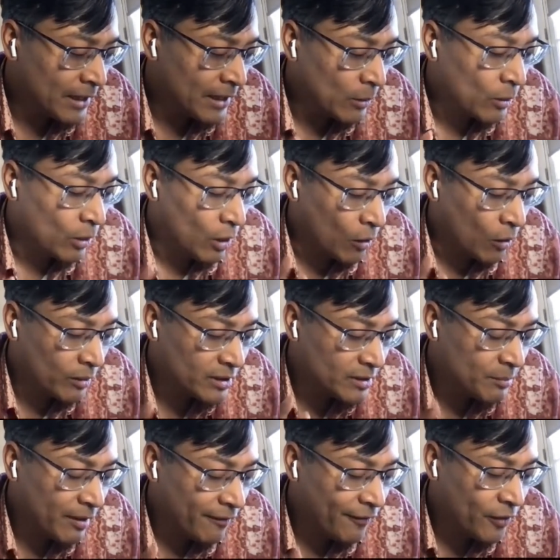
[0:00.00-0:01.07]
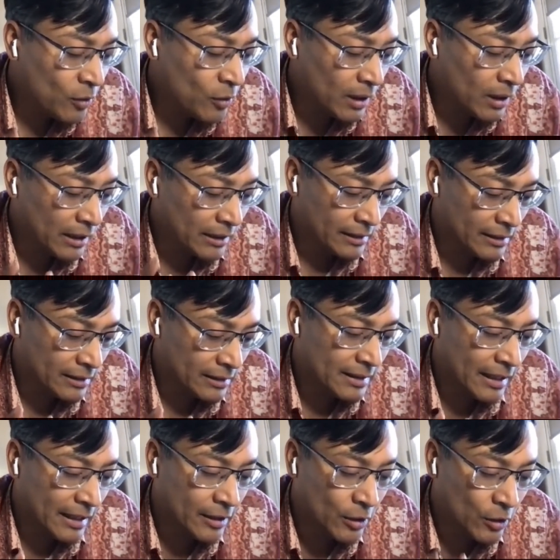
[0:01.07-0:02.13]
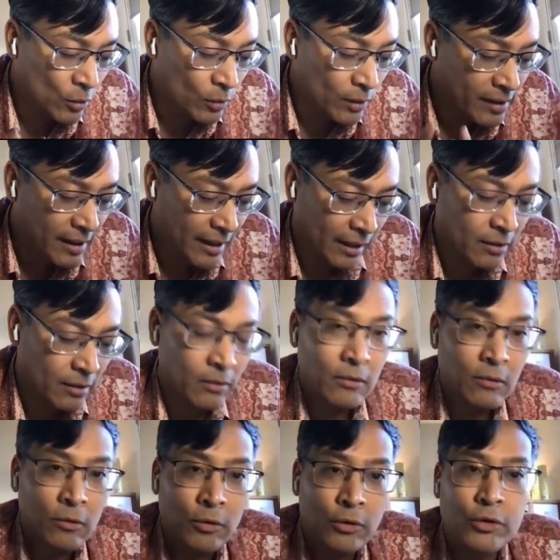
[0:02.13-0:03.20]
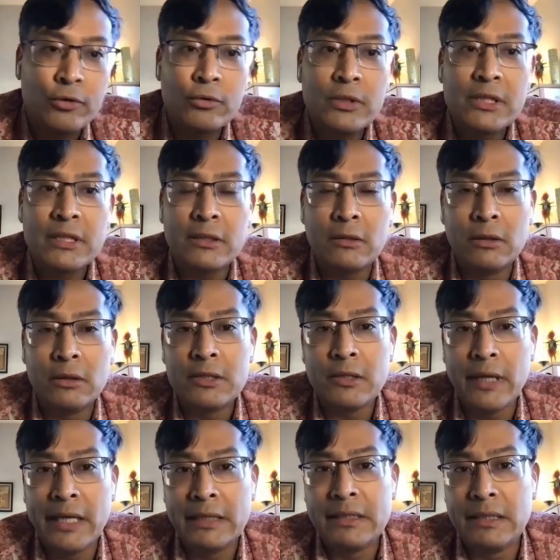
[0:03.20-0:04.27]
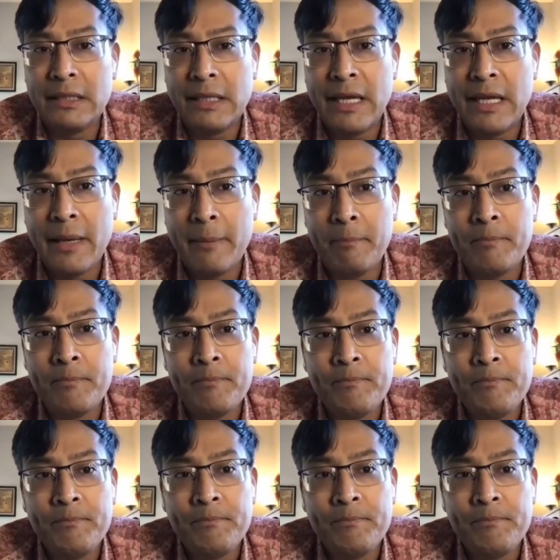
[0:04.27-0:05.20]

there will always be fewer others than you think who choose to also enter the game.